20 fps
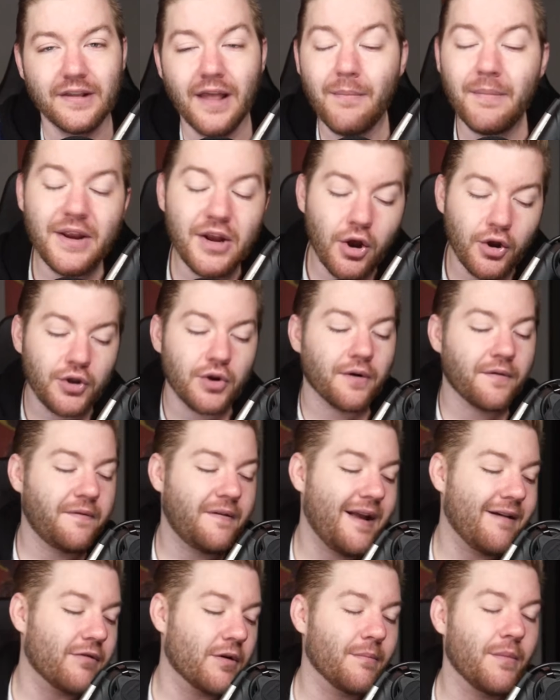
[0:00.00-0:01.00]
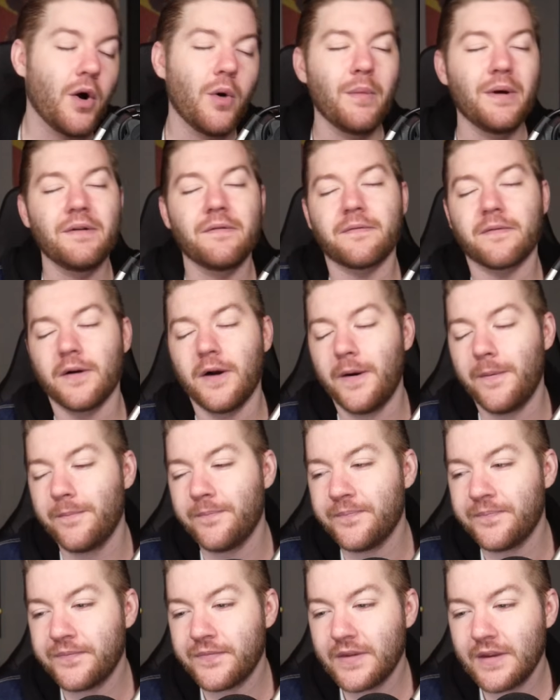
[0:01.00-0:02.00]
Let me know your favorite moment
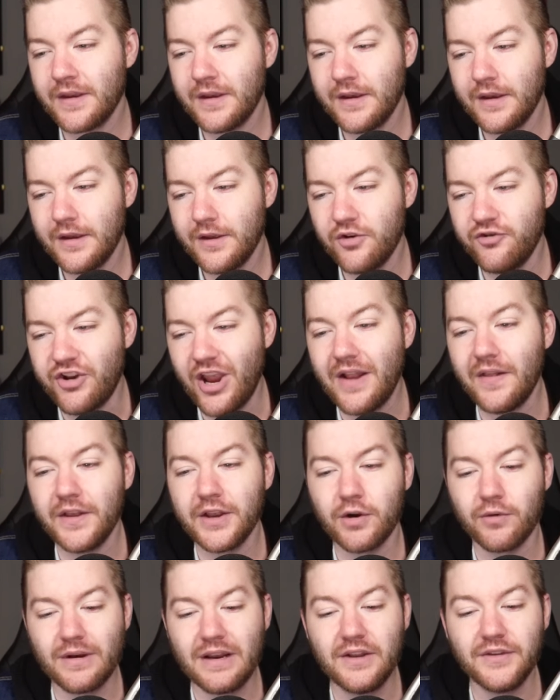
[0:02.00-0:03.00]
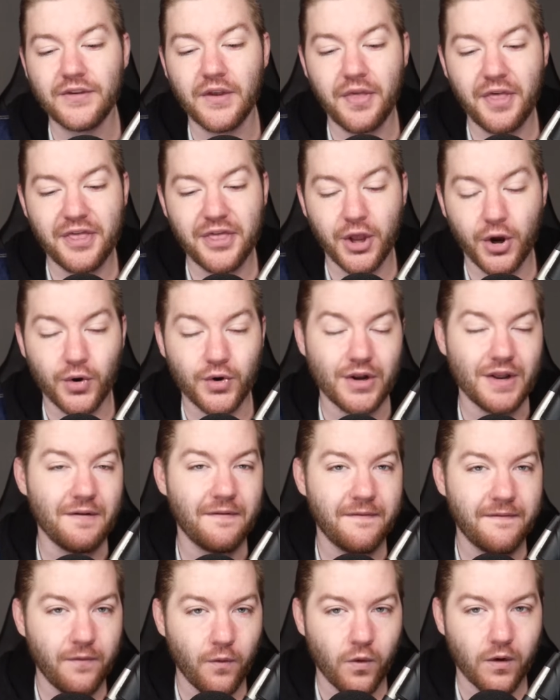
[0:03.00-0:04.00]
from Jalen Green's
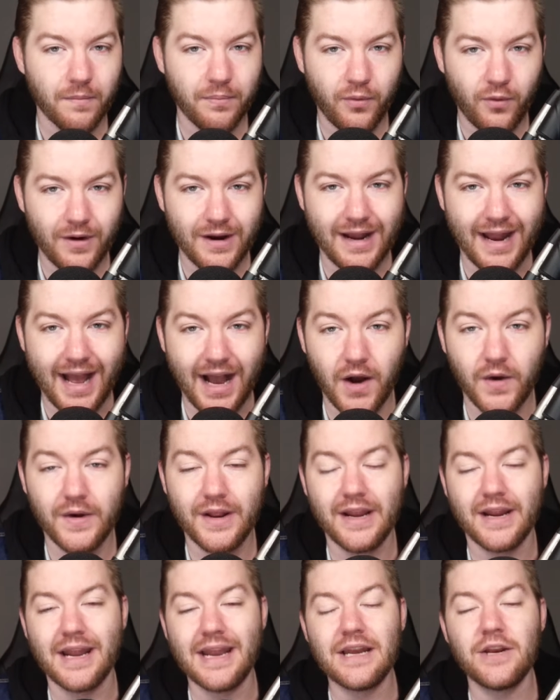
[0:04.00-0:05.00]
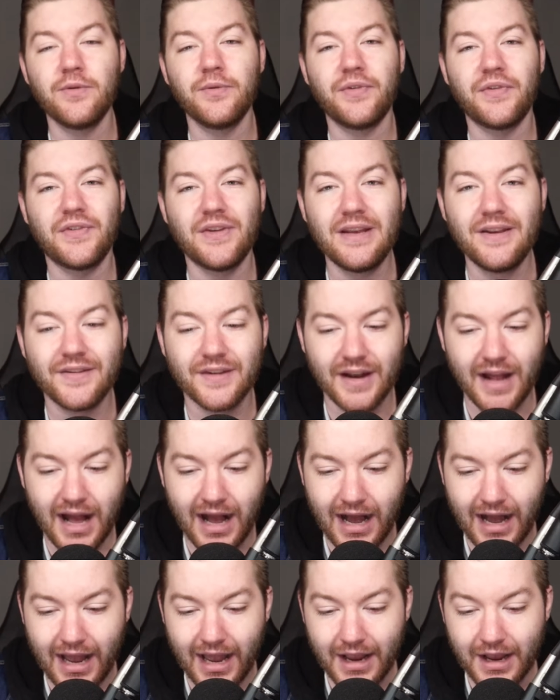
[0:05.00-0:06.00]
34 point outing, a new season
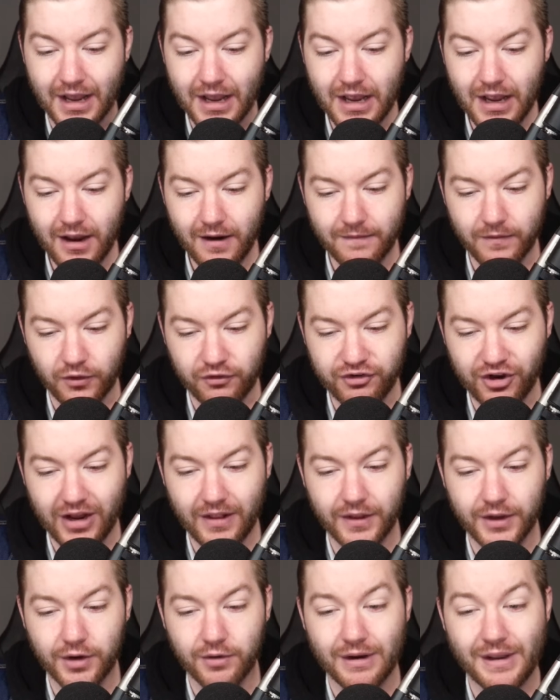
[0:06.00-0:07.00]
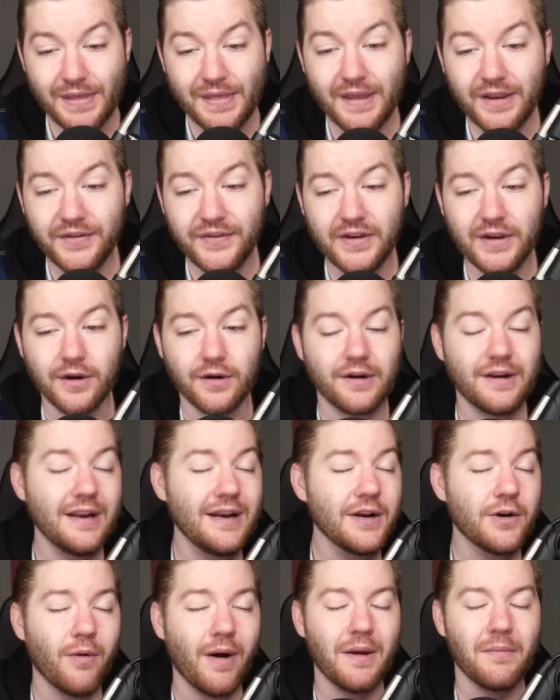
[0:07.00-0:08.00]
high for Jalen Green this year.
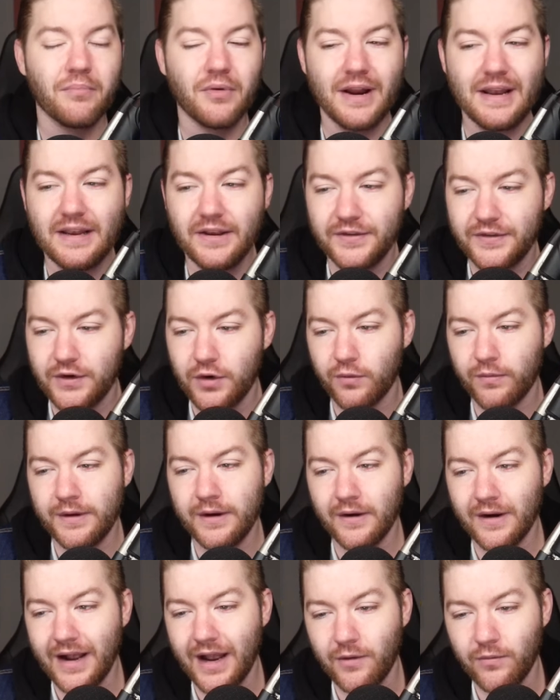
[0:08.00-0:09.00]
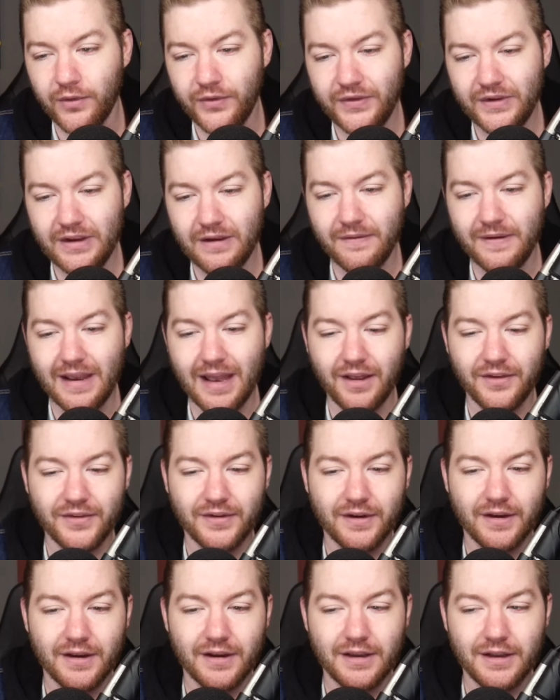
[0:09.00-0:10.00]
Didn't quite break his career high. We'll see if he has
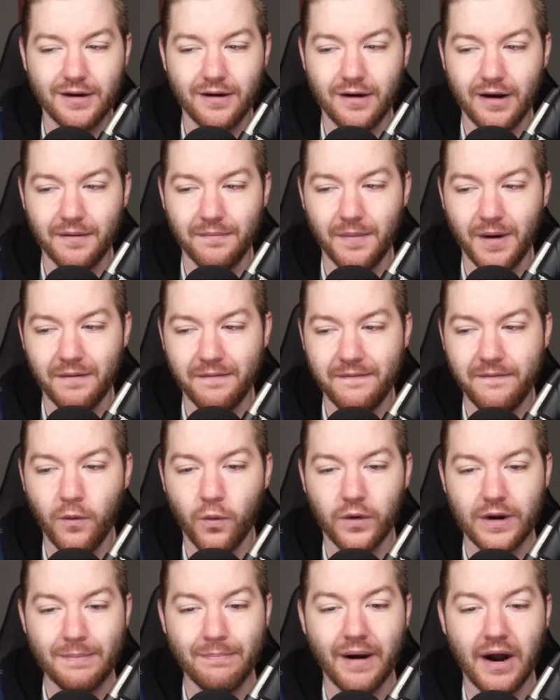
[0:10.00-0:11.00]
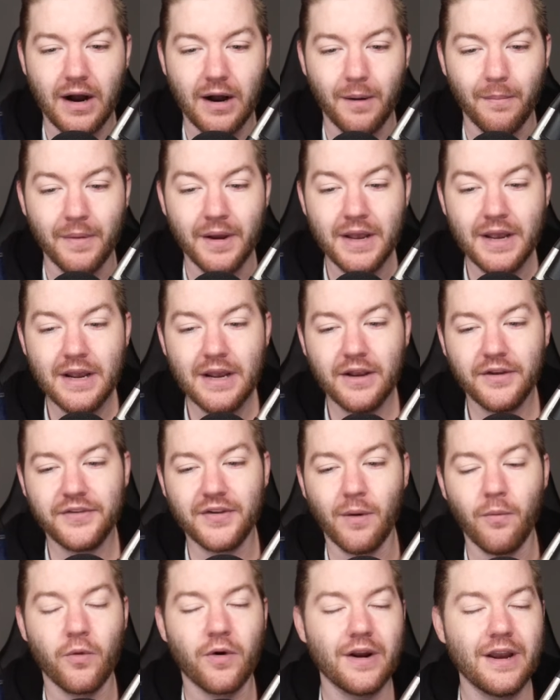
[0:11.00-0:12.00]
a you know a, a, 40 bomb
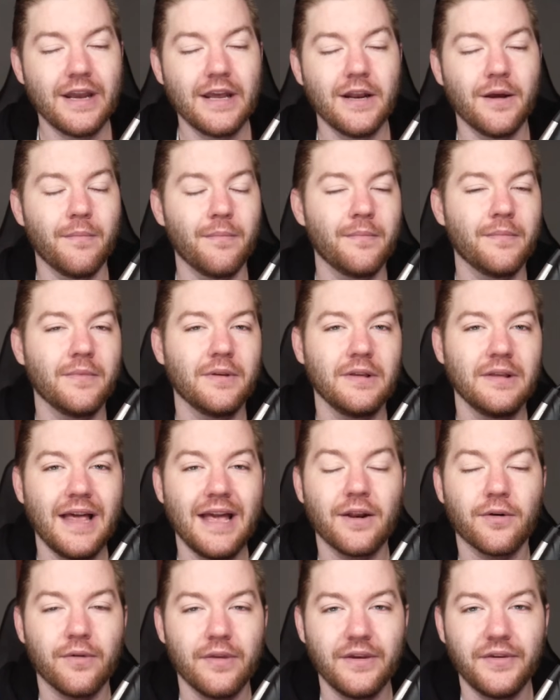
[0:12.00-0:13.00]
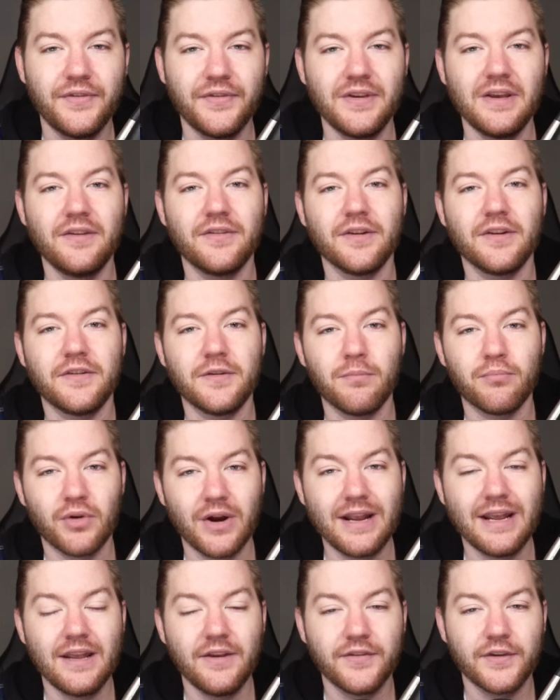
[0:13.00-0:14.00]
somewhere in him later this season to
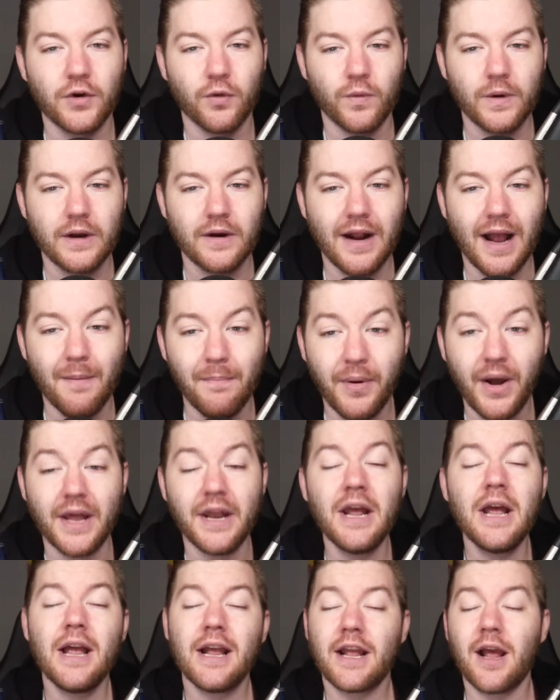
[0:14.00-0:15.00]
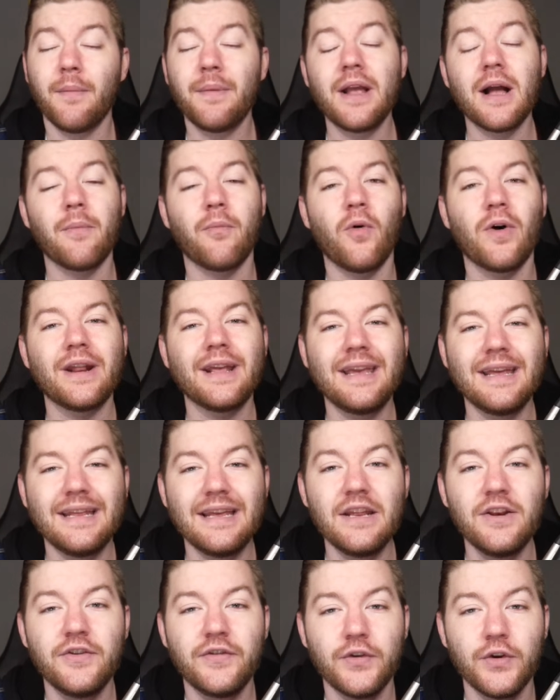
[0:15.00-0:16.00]
break his career high. But coming up, want to get
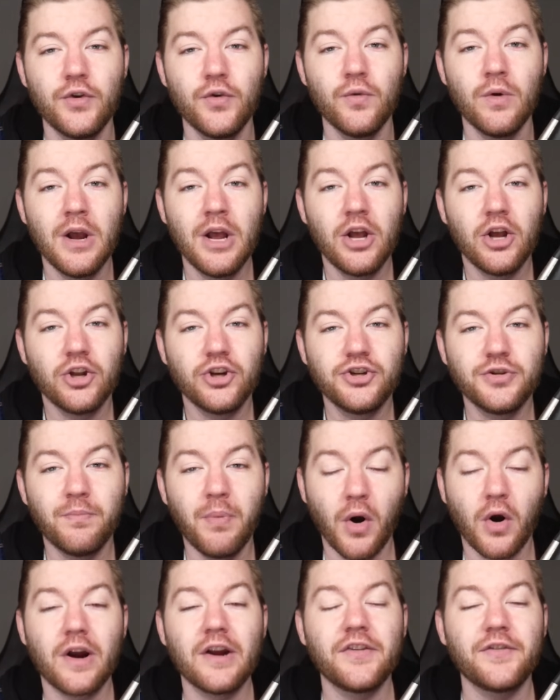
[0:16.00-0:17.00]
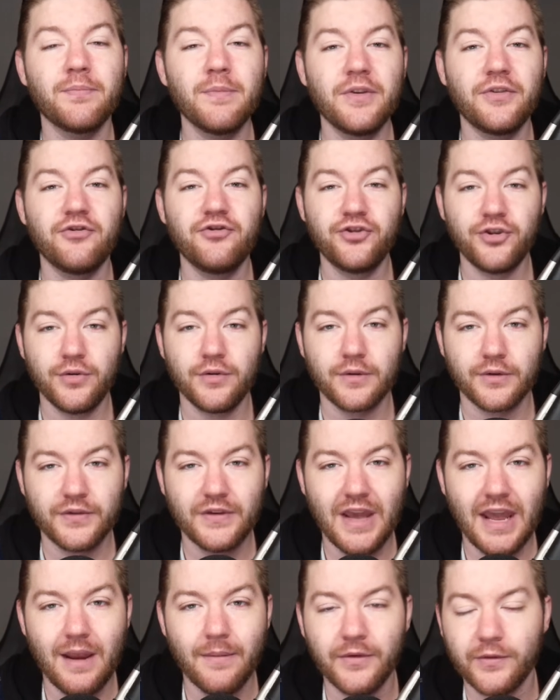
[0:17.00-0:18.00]
into Jabari Smith Jr.'s
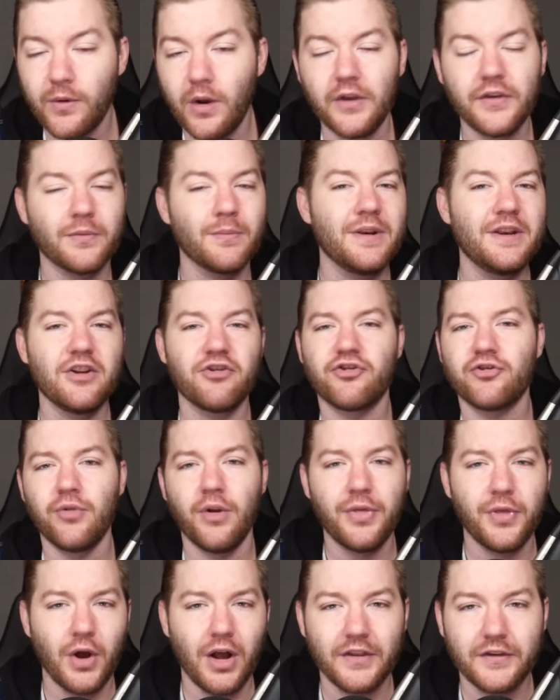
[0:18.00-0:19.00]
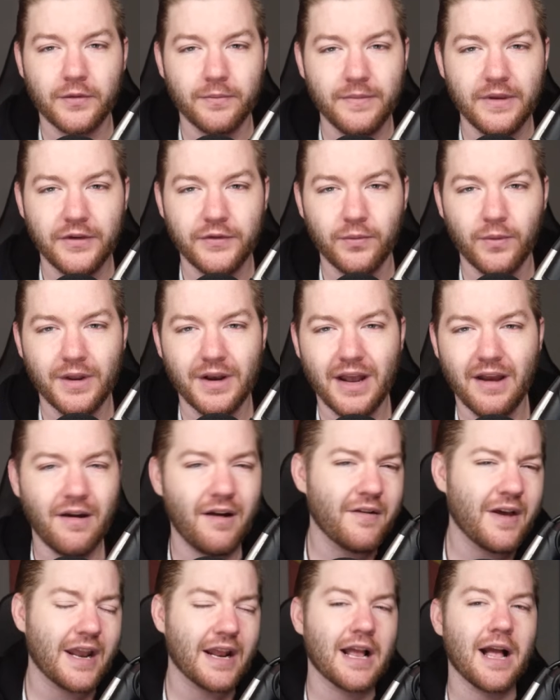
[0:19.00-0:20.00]
game as well as some additional thoughts from this one. I,
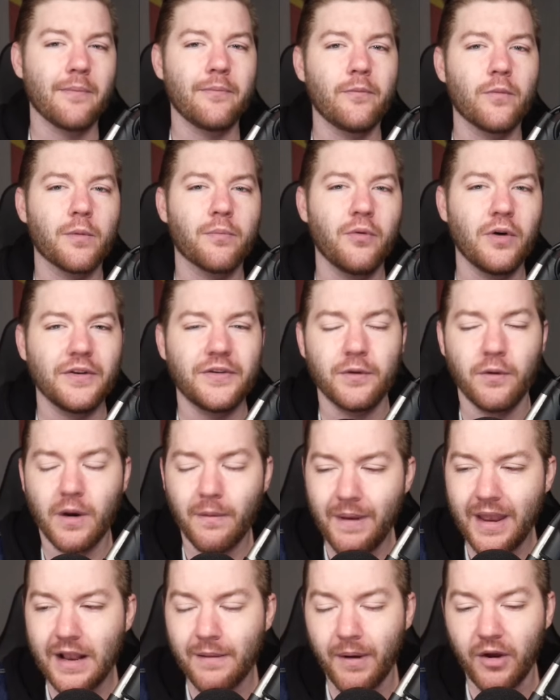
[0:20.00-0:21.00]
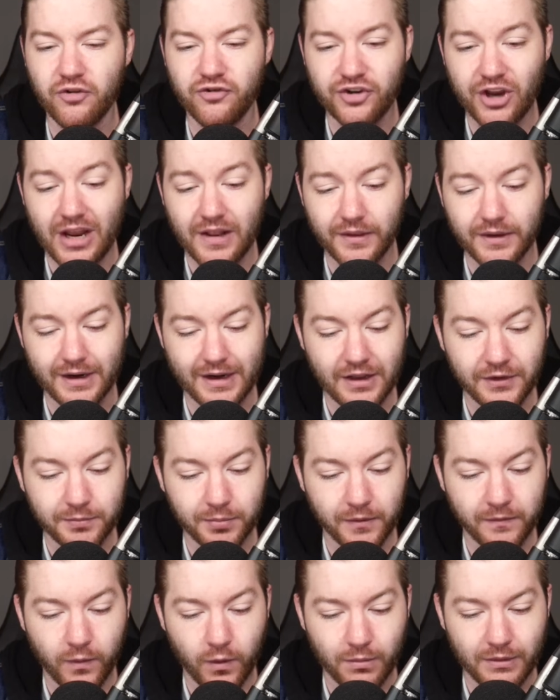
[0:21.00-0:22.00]
have got a couple more points I want to make about Jalen and his
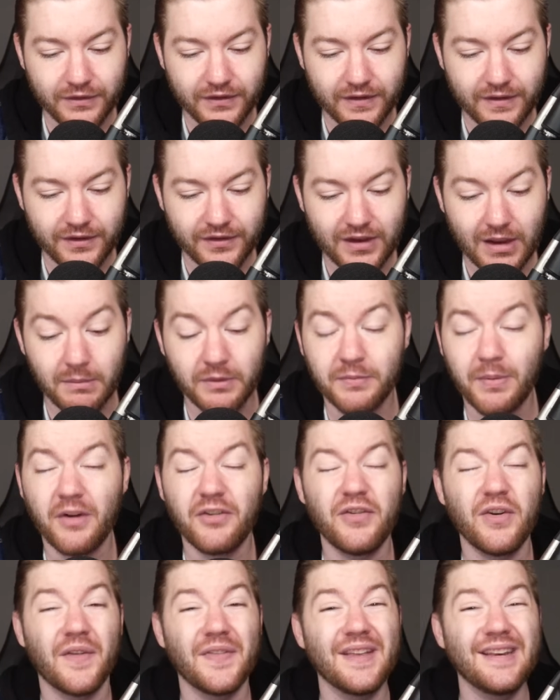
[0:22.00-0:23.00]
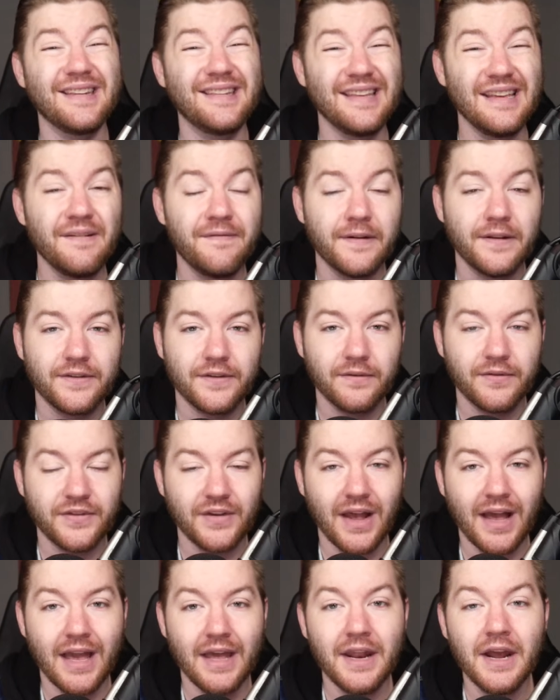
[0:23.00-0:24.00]
performance in this game, especially on the defensive
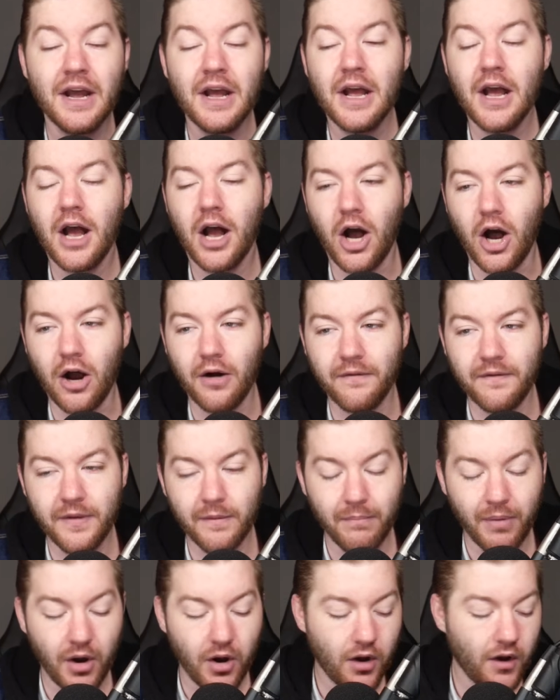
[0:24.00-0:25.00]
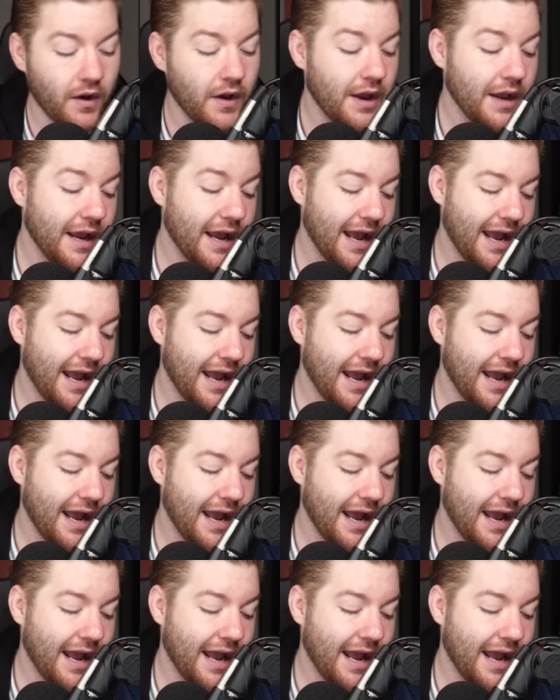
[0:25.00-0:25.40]
side of the ball.